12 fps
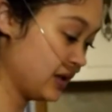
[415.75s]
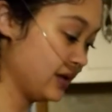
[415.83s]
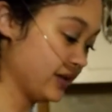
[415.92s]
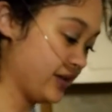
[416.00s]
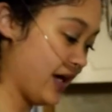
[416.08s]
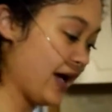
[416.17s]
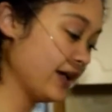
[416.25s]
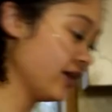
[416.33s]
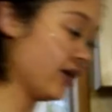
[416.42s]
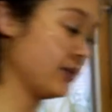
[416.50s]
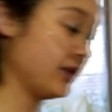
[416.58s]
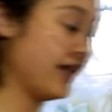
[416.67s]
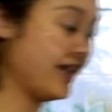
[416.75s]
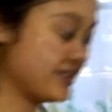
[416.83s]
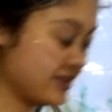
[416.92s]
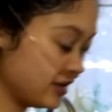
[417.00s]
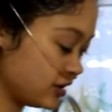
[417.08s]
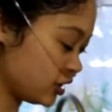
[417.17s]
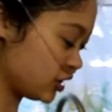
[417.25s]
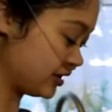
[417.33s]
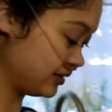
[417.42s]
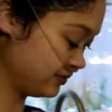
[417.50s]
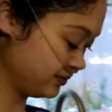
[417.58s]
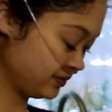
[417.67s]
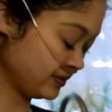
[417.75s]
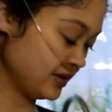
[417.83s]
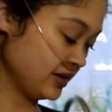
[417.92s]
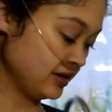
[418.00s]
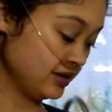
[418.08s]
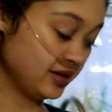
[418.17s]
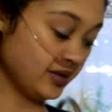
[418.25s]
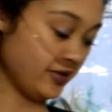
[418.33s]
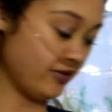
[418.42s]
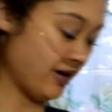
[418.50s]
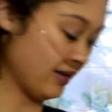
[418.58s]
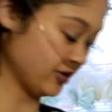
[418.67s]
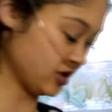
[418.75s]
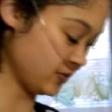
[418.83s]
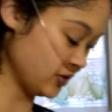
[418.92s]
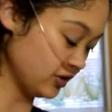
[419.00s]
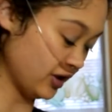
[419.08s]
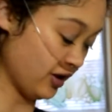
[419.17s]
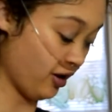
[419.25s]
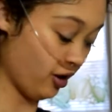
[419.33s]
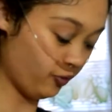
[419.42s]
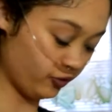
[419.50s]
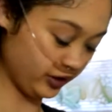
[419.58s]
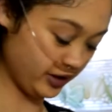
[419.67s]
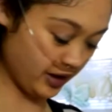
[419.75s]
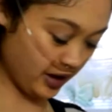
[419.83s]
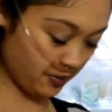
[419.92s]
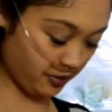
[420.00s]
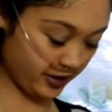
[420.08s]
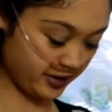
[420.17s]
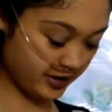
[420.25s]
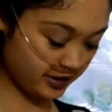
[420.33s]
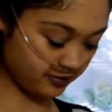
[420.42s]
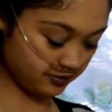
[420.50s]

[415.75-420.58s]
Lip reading: let's add in our molasses. Let me grab a spoon and hopefully not break it.